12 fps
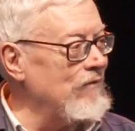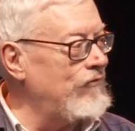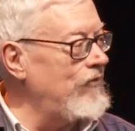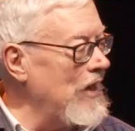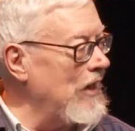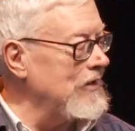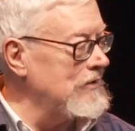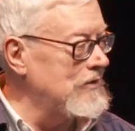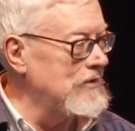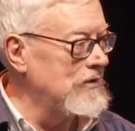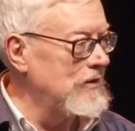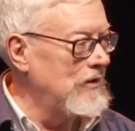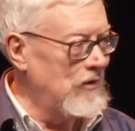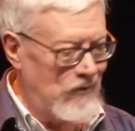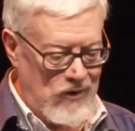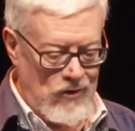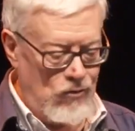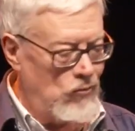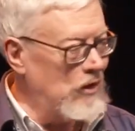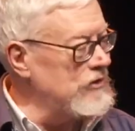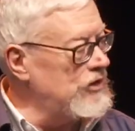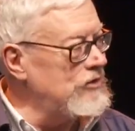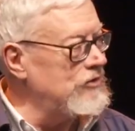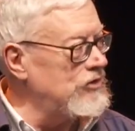effect, what
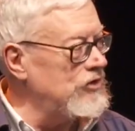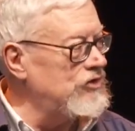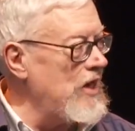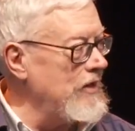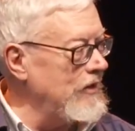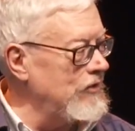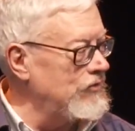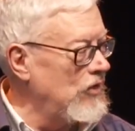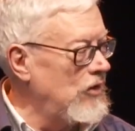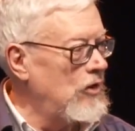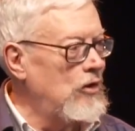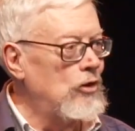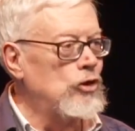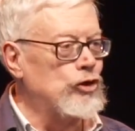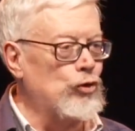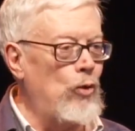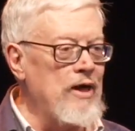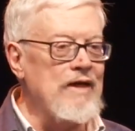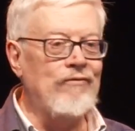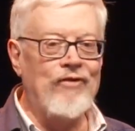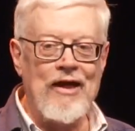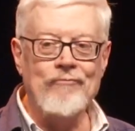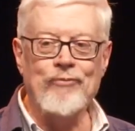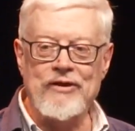Jesus is saying is
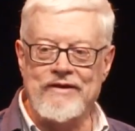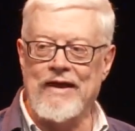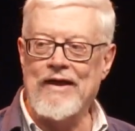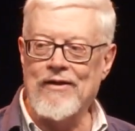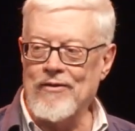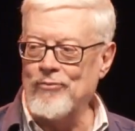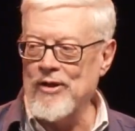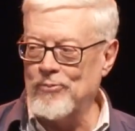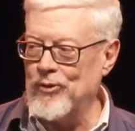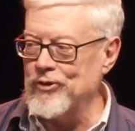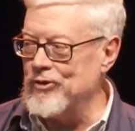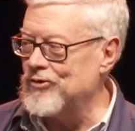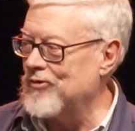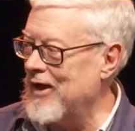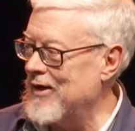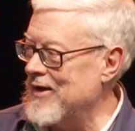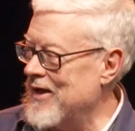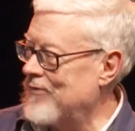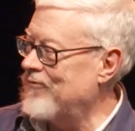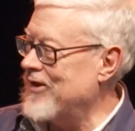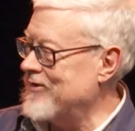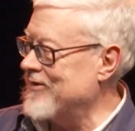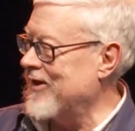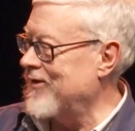25% of the people you try to
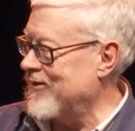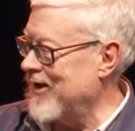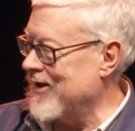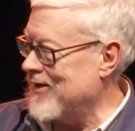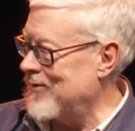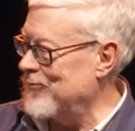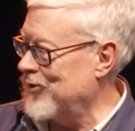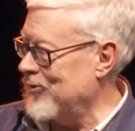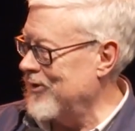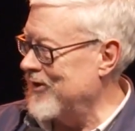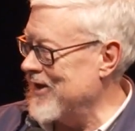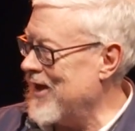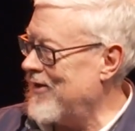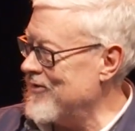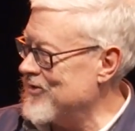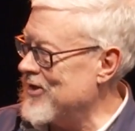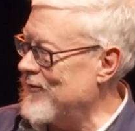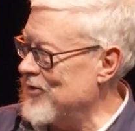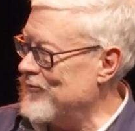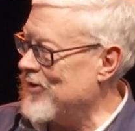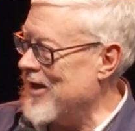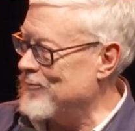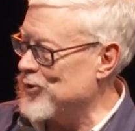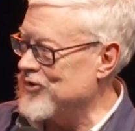invest in are going to come through, and the other
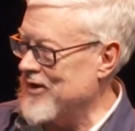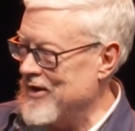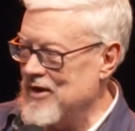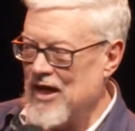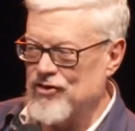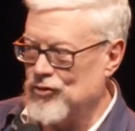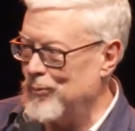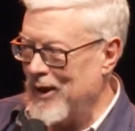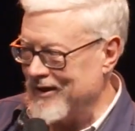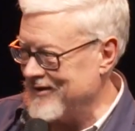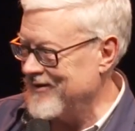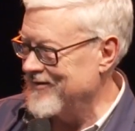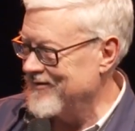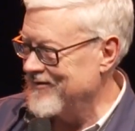75%, not so much.